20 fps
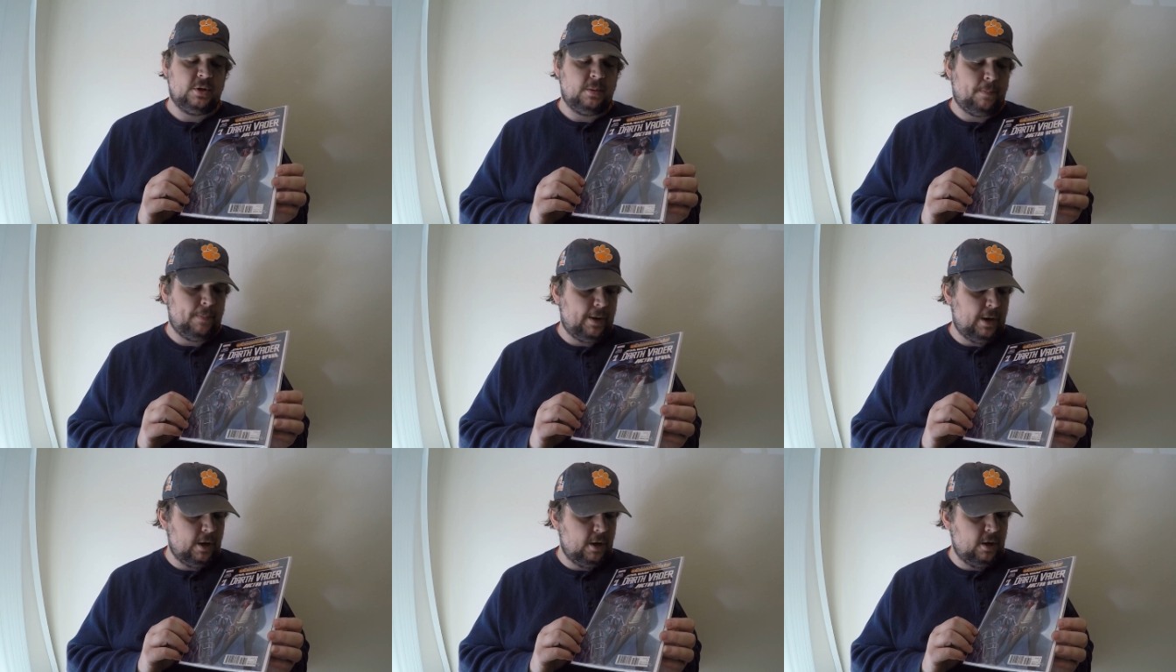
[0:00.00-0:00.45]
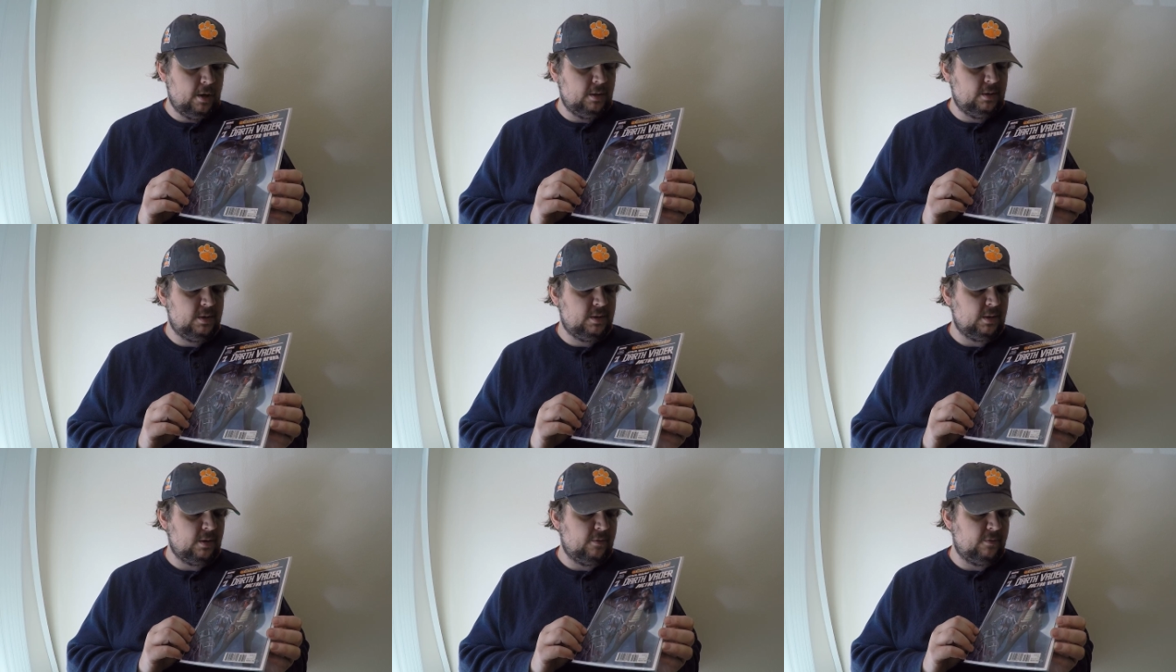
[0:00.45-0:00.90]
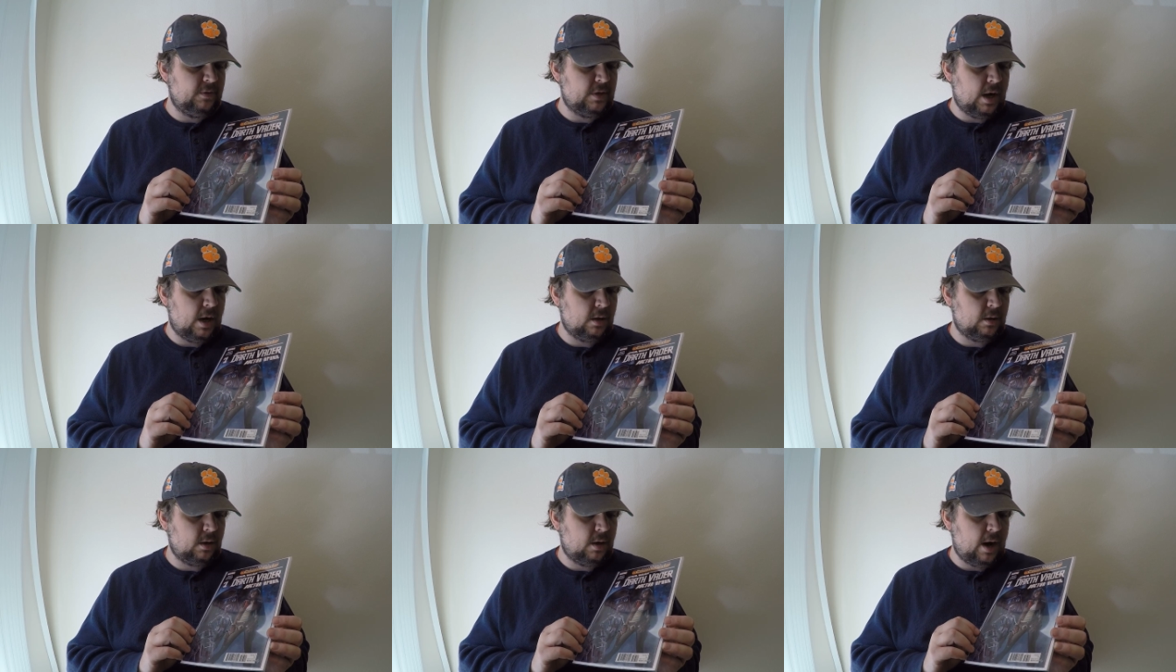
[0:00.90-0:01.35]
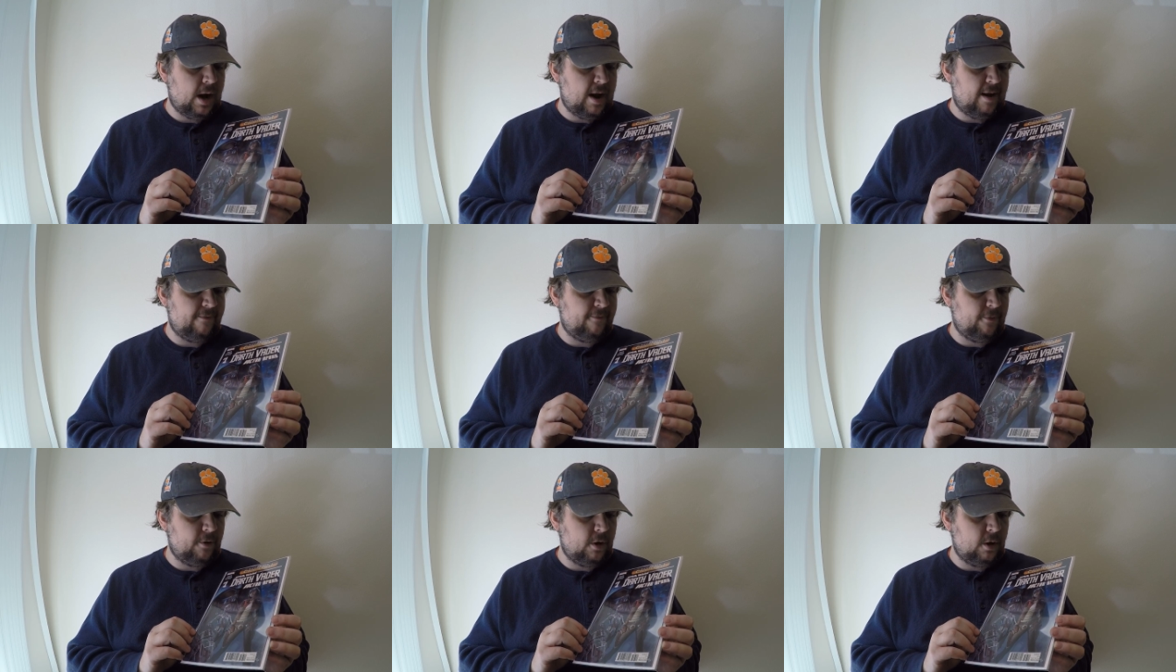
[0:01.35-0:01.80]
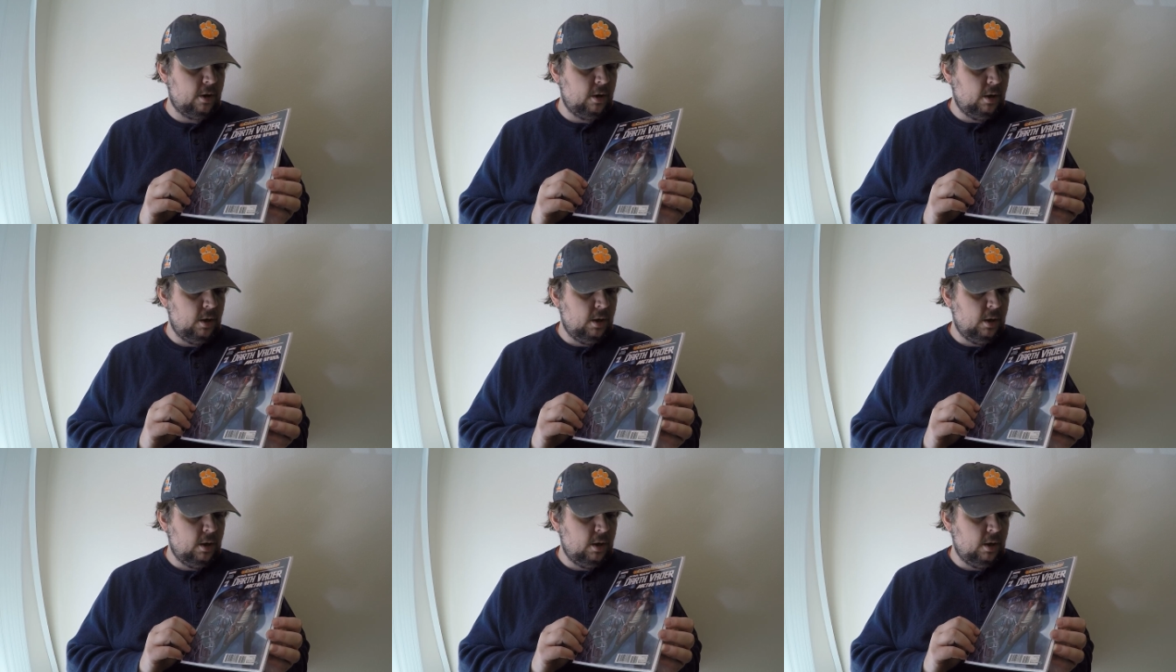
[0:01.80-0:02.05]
appearance of Dr. Afra,